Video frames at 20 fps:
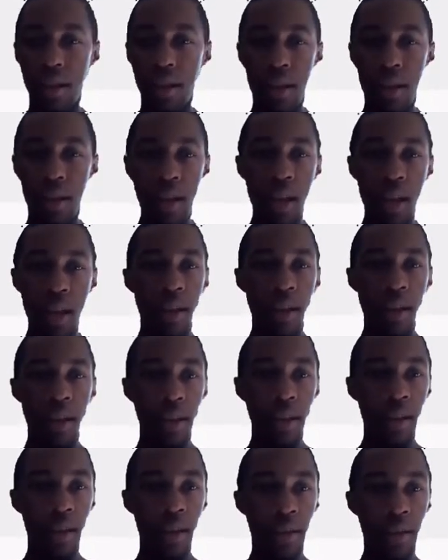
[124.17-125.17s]

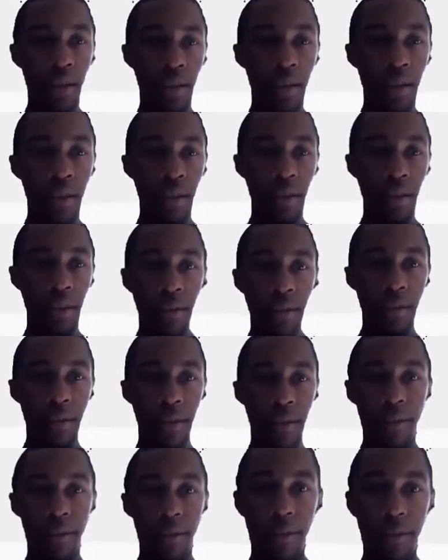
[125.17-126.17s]

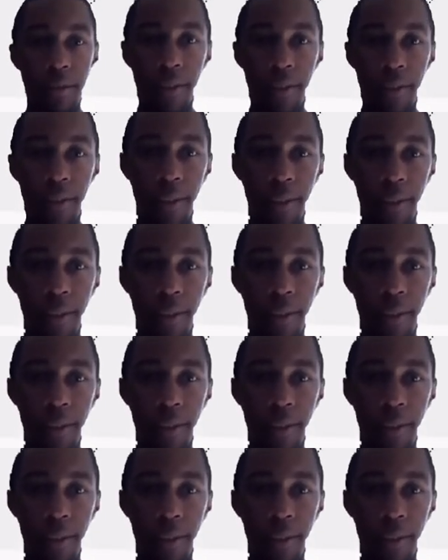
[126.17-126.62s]
Nobody speaks.